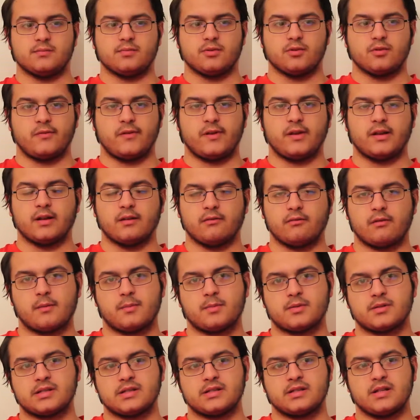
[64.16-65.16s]
improving their
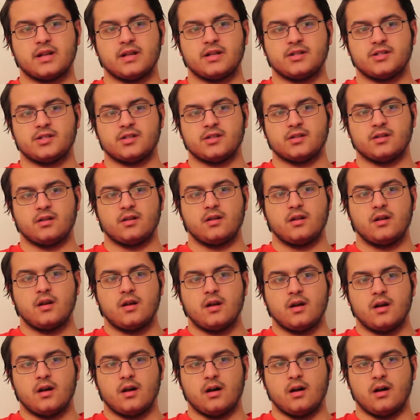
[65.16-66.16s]
representation
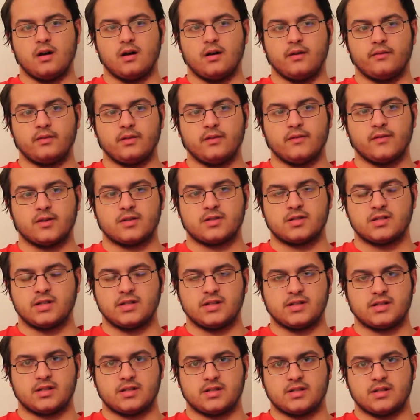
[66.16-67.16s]
of
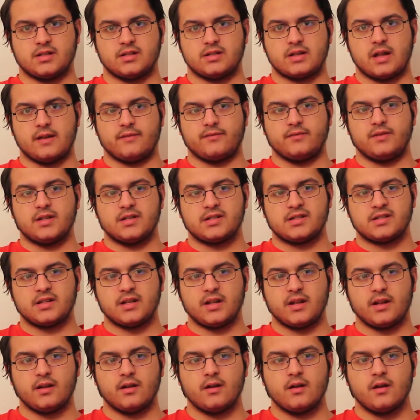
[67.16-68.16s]
diversity such as
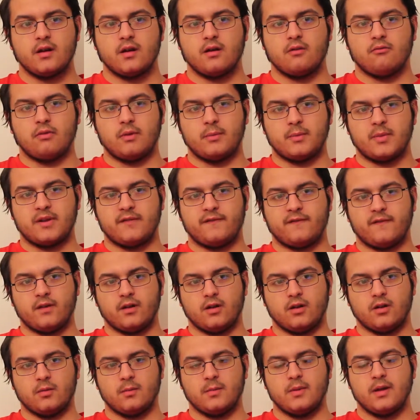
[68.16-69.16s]
ethnicity, women in
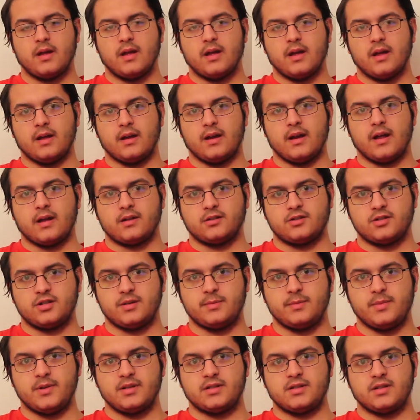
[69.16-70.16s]
film, and
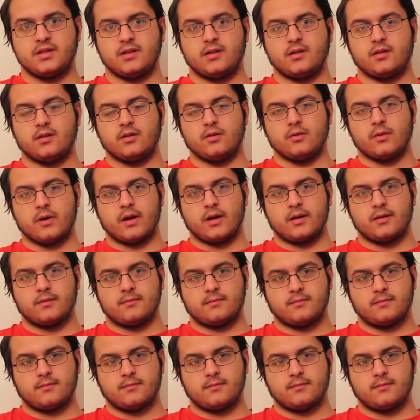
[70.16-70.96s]
LGBTQA.